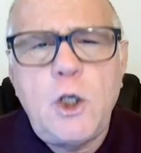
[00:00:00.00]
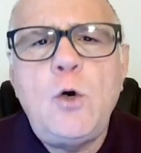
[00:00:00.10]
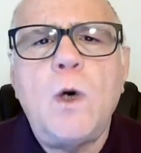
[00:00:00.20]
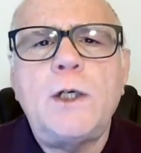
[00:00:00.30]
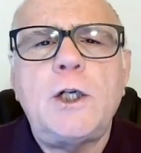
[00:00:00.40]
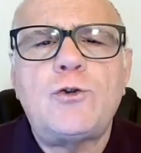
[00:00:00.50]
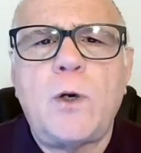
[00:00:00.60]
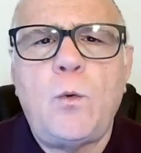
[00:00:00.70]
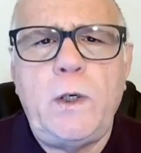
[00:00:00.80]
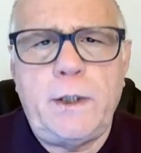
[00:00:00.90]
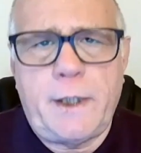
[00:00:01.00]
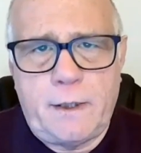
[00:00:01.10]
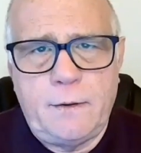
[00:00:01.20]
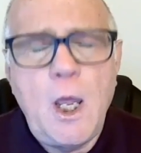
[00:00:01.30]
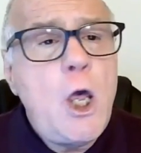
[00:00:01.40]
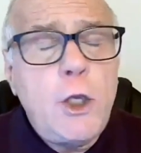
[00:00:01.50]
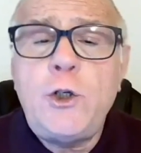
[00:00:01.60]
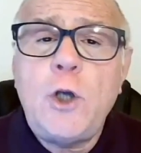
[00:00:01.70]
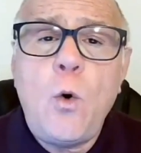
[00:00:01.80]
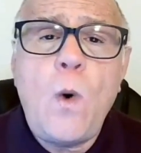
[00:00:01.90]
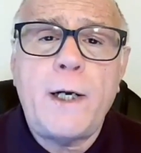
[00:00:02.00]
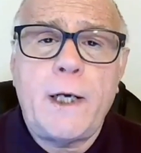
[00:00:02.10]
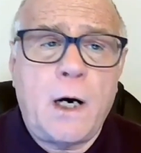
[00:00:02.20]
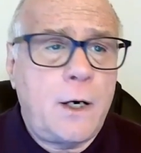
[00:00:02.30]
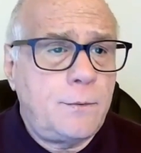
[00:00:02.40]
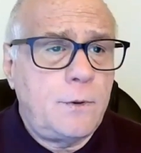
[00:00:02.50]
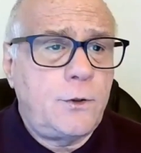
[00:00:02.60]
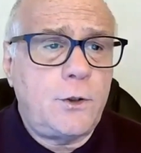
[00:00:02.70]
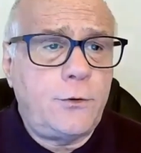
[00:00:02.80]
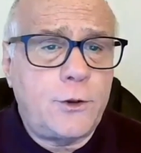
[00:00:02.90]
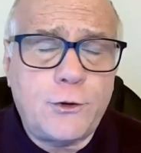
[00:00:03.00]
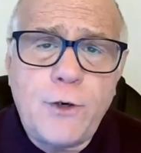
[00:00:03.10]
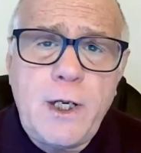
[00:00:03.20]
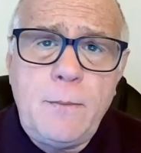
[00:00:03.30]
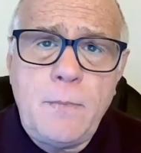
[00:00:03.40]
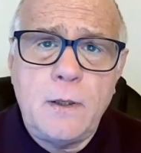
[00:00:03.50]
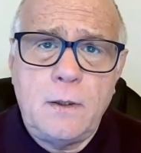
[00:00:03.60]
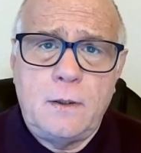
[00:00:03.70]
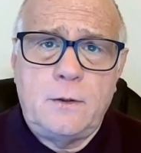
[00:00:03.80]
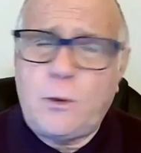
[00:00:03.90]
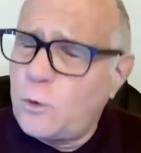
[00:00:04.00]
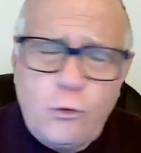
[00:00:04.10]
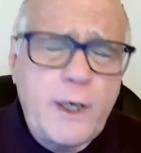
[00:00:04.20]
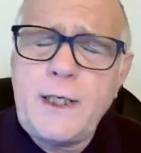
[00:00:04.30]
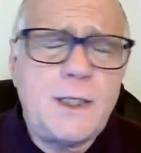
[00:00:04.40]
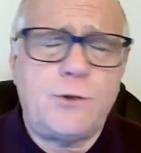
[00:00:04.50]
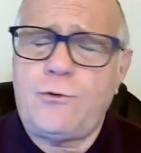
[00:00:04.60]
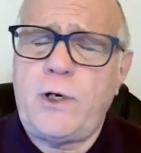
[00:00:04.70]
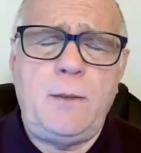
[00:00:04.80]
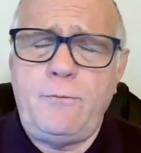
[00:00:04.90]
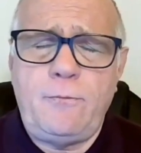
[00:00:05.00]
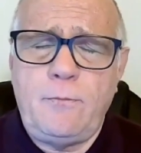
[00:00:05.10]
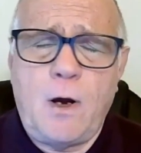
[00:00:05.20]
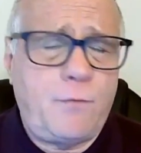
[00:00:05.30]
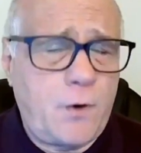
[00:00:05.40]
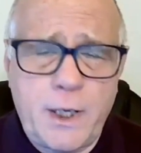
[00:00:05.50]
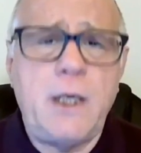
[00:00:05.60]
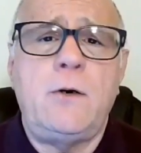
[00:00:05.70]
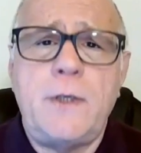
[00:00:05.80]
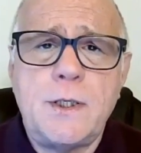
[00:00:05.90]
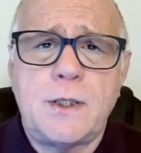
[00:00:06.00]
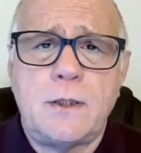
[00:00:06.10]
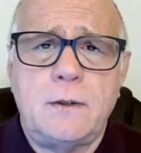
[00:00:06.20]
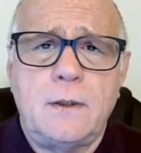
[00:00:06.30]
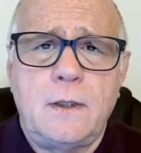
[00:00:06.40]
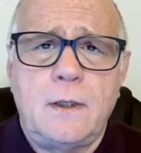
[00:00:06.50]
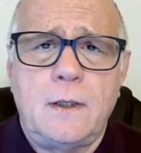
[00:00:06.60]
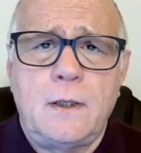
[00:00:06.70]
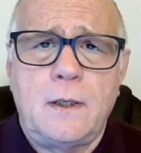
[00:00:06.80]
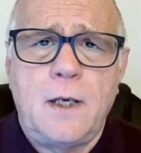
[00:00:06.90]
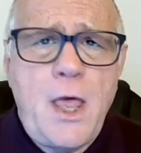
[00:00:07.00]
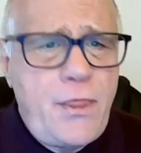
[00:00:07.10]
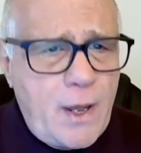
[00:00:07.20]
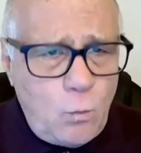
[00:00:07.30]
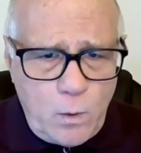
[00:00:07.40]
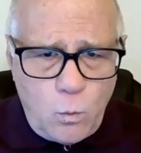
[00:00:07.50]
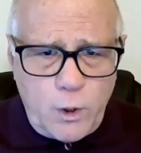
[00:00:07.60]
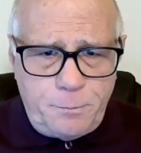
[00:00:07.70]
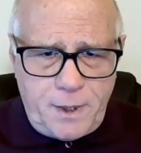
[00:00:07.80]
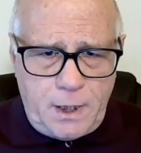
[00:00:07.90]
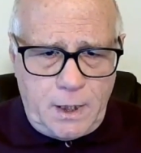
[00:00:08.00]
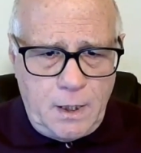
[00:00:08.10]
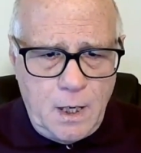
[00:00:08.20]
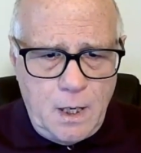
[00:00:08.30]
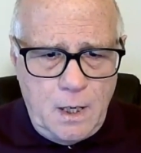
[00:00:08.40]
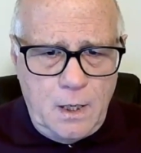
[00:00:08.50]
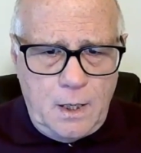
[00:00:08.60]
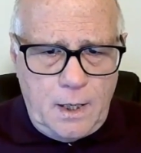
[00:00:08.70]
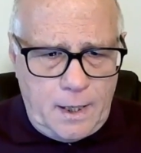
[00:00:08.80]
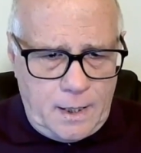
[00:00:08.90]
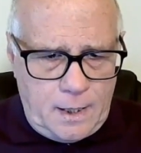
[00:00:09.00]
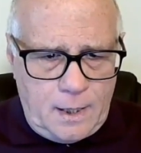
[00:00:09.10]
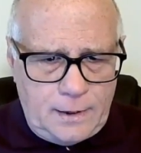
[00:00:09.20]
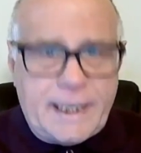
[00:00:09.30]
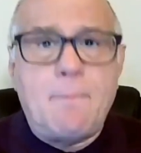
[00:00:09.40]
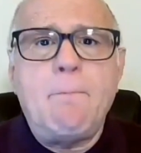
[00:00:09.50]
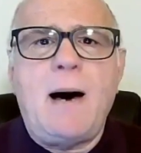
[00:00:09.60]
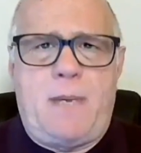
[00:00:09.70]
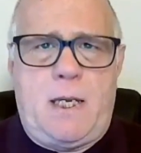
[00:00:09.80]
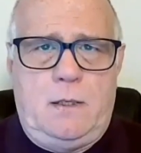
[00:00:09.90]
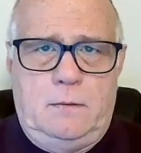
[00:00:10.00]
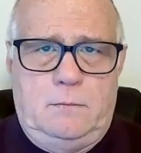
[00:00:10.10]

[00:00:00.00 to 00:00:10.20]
You want tranquility. You know what the dream, the greatest dream of our ego is? That we would be like a mummy,